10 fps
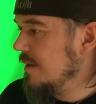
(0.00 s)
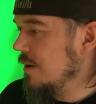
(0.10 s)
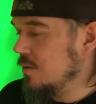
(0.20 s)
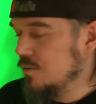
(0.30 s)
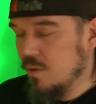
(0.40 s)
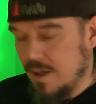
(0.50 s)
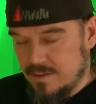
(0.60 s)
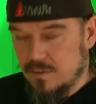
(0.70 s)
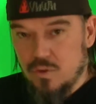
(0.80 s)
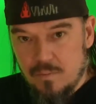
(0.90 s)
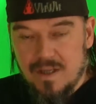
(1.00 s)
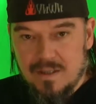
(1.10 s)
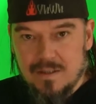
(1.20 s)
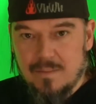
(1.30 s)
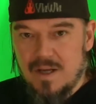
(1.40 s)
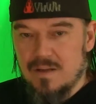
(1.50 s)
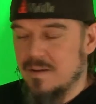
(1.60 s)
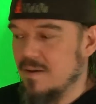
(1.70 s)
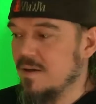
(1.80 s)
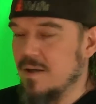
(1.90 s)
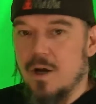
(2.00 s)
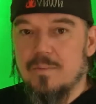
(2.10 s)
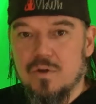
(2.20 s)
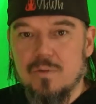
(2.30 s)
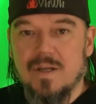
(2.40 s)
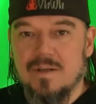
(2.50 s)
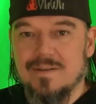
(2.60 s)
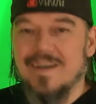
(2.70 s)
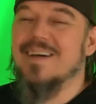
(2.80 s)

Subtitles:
or 2 lengths of 2 meters. I mean, they come in 2 meters.